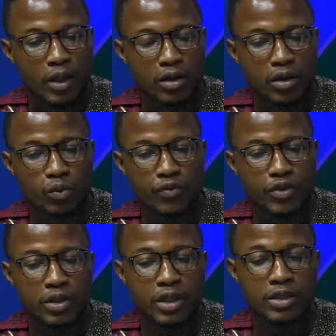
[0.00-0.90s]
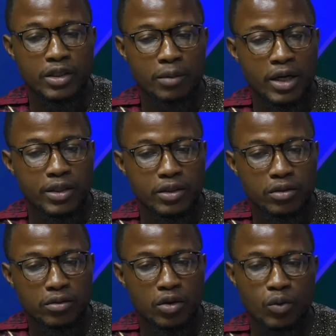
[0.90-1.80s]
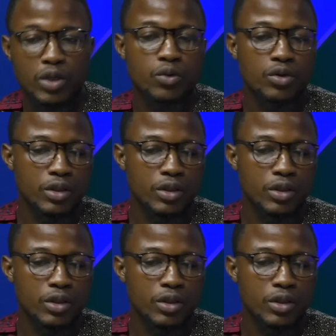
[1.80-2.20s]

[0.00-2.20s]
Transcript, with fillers: uh, we've seen its demise, or one could